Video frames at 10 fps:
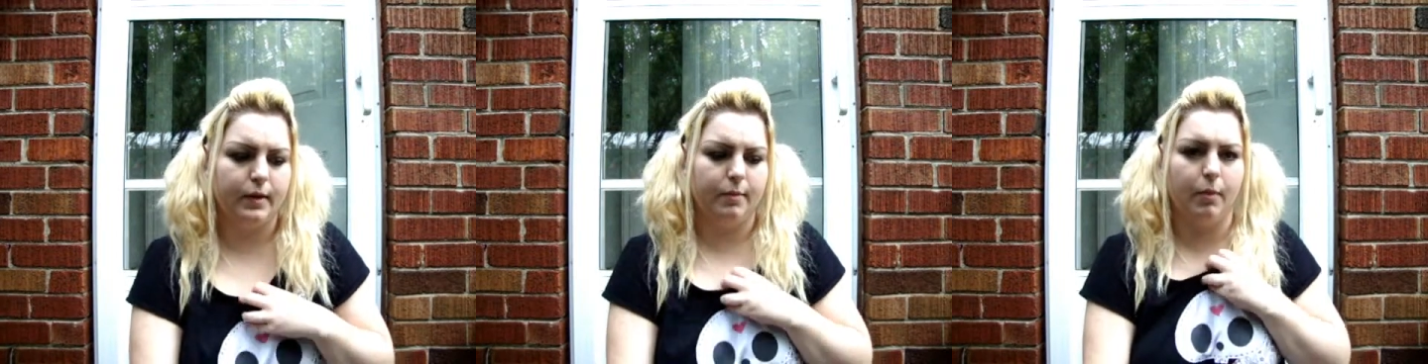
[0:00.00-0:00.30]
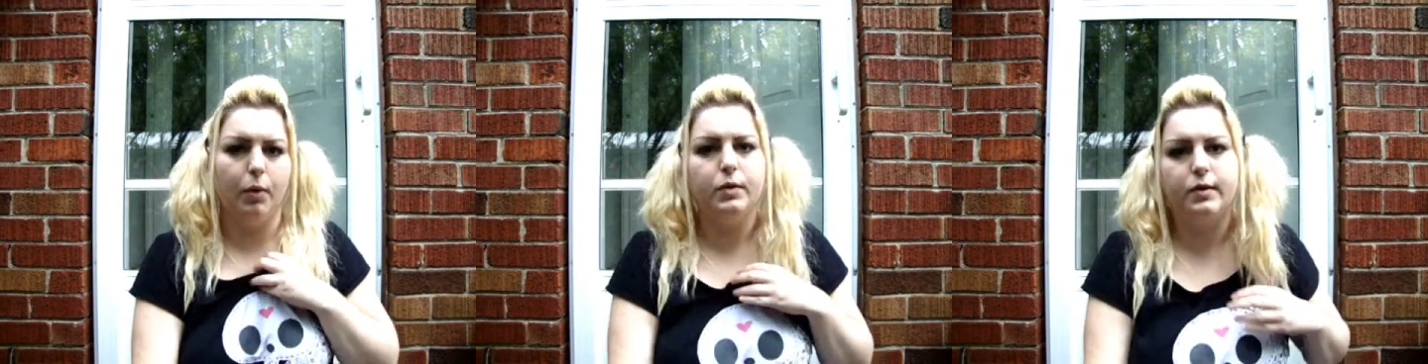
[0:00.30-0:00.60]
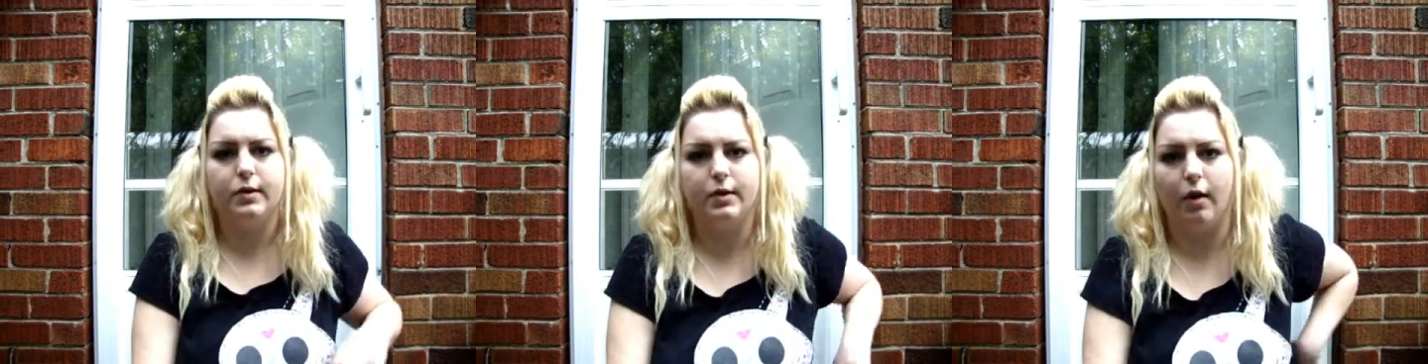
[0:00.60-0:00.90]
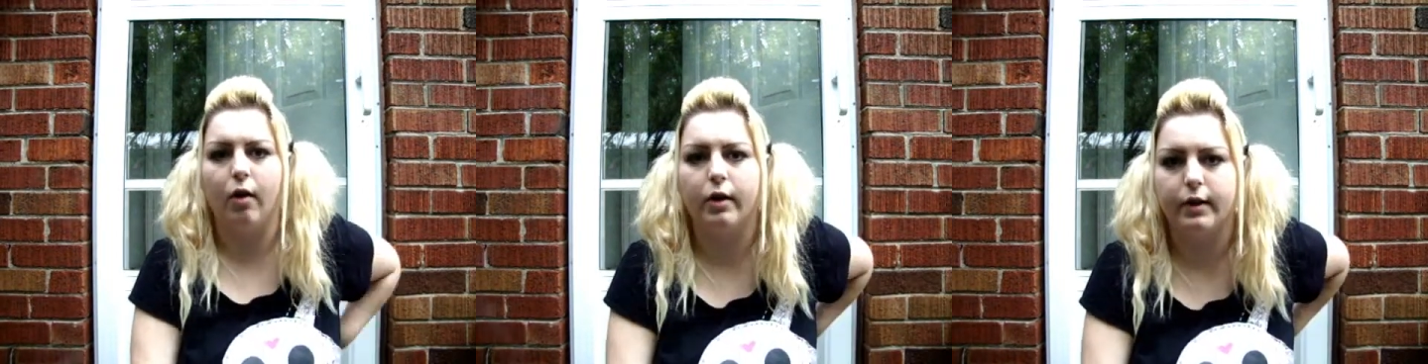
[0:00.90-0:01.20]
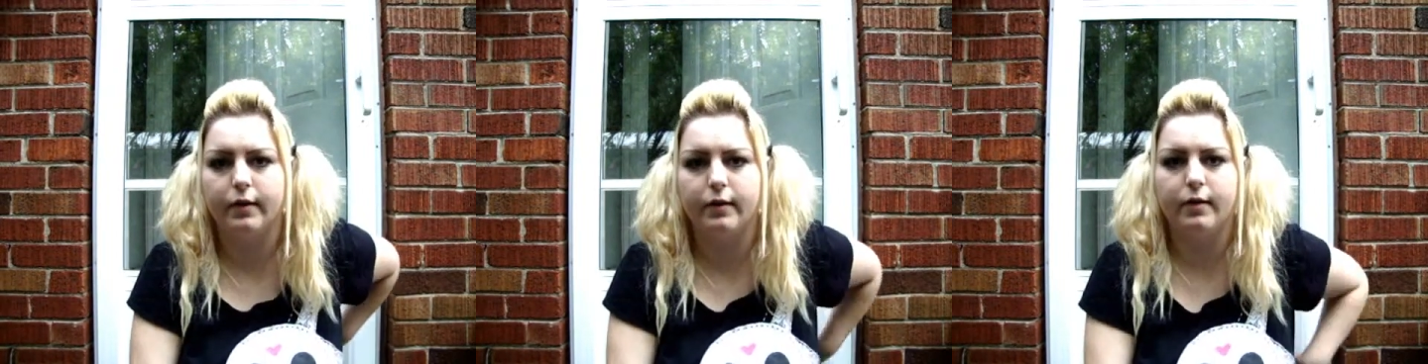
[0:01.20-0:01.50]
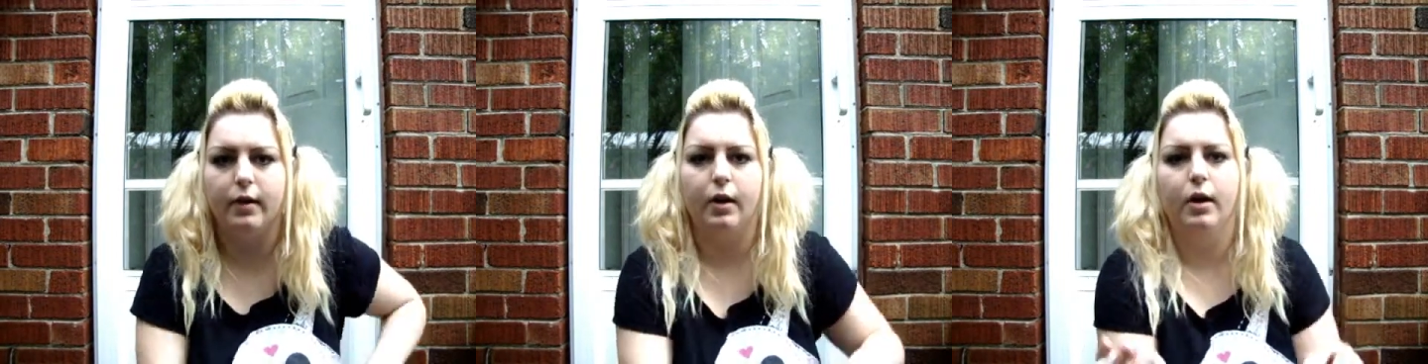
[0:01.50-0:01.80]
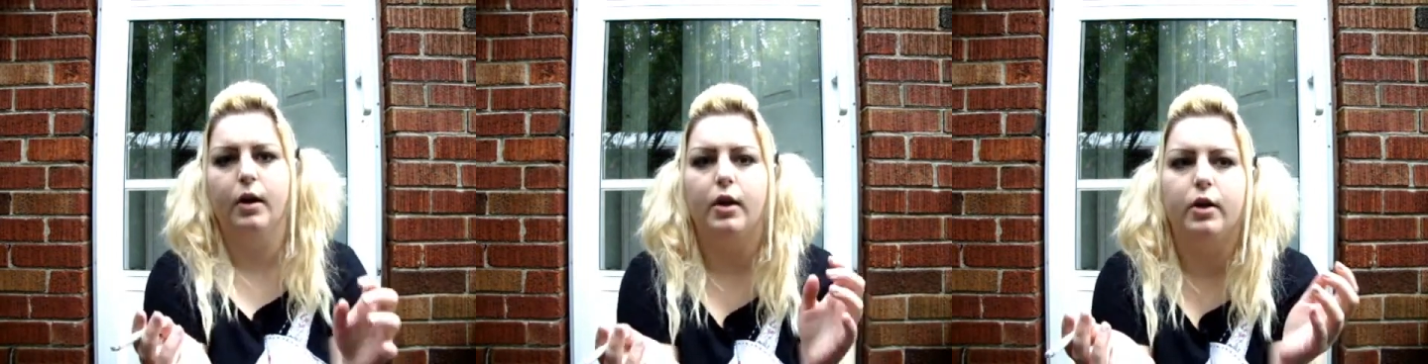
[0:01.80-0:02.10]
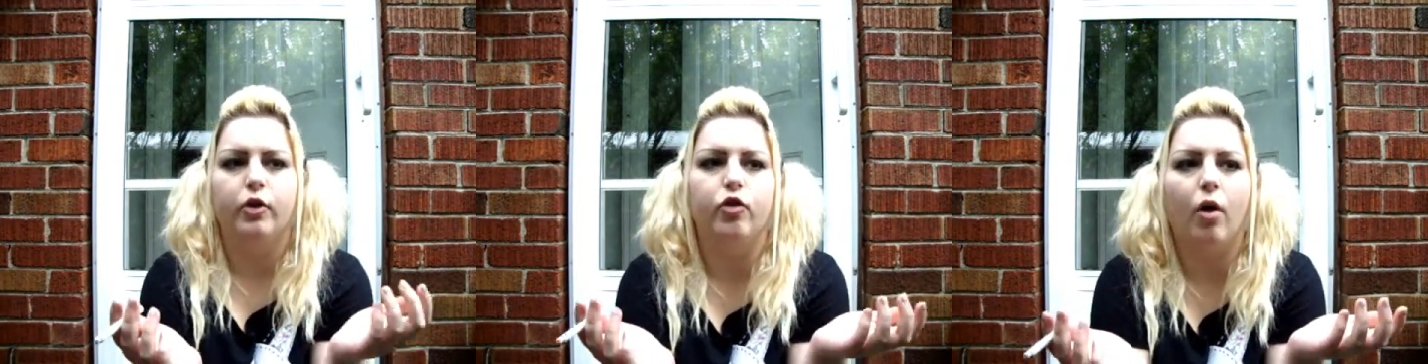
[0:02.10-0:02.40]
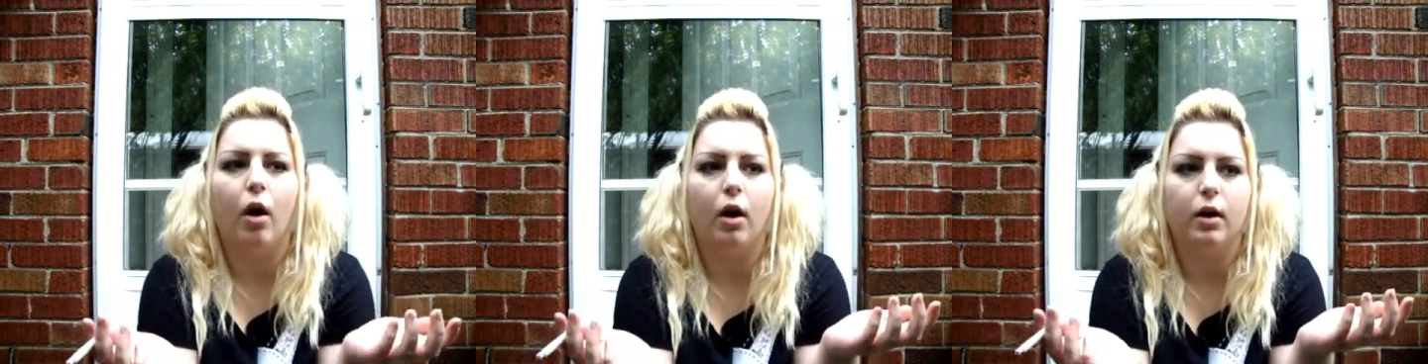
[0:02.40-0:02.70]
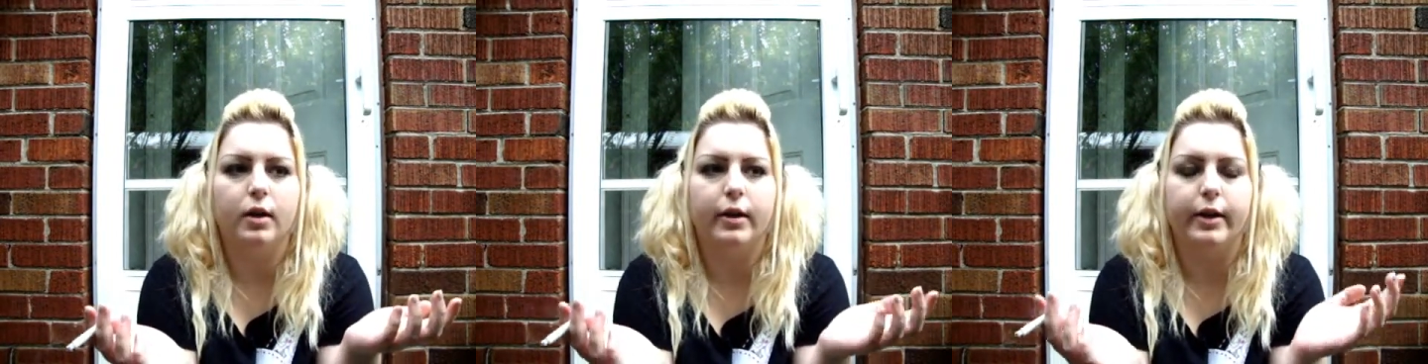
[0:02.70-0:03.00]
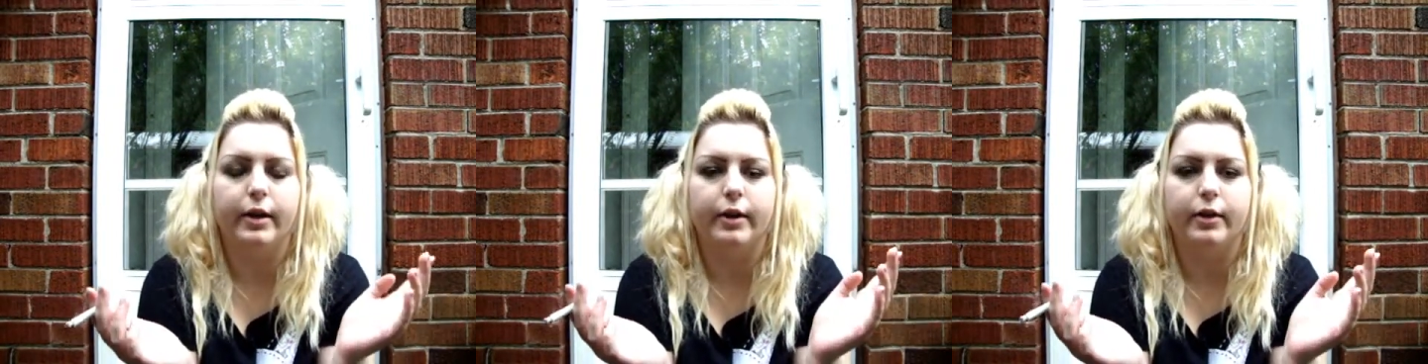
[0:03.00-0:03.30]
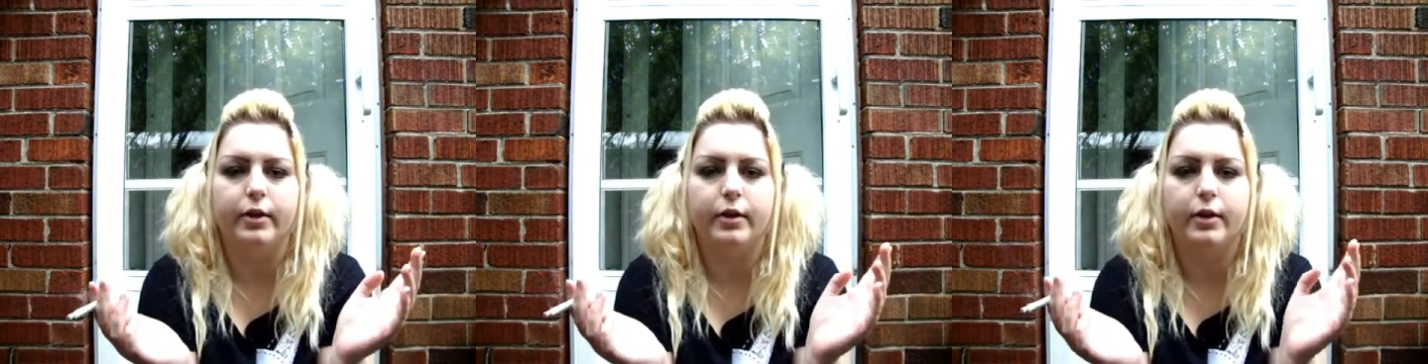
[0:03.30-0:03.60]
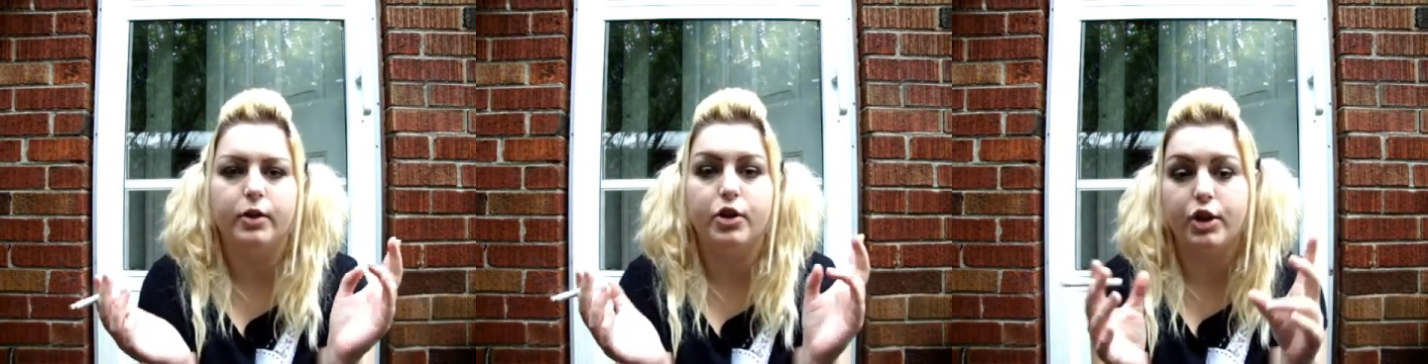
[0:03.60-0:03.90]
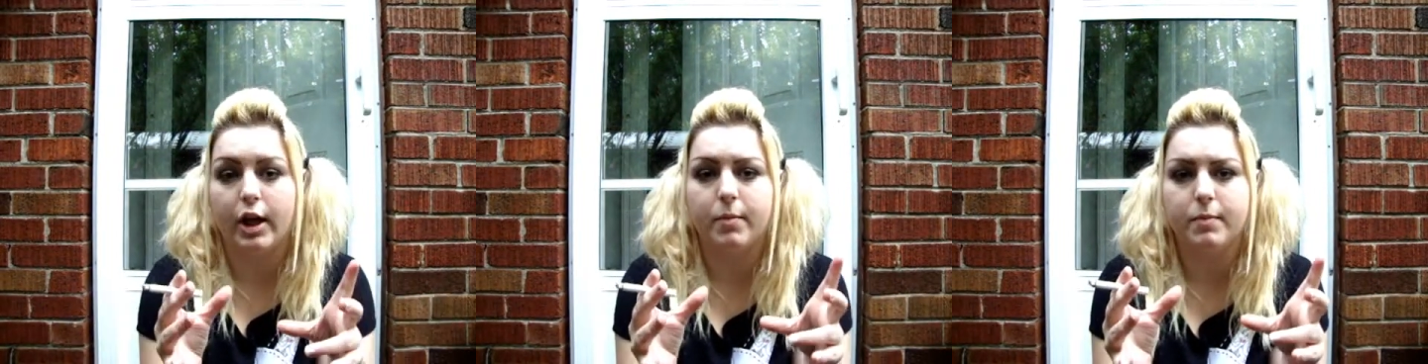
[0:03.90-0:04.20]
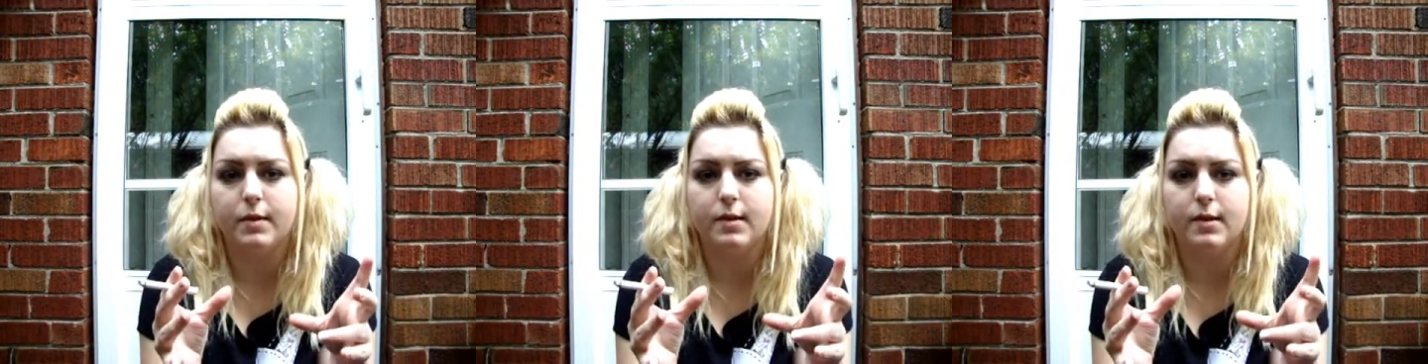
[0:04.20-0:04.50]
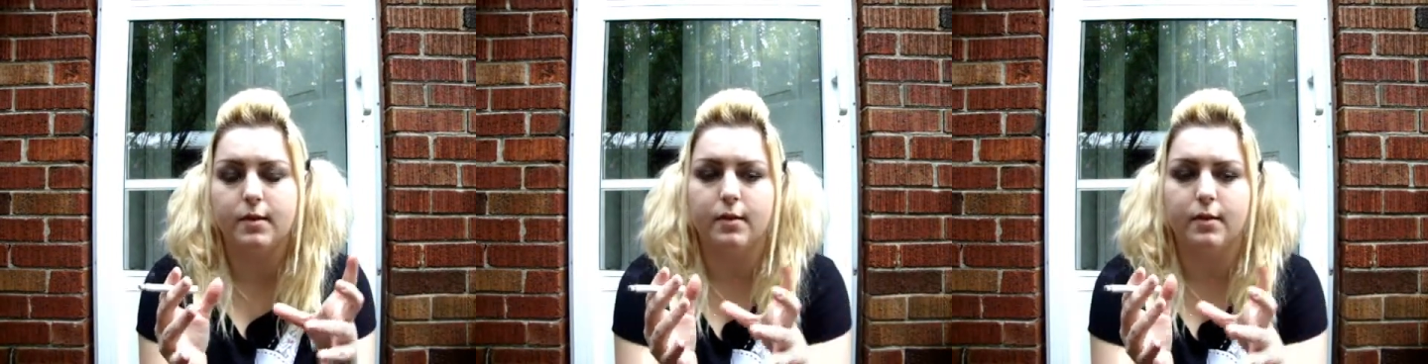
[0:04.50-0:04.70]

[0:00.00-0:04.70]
most artists draw in shapes,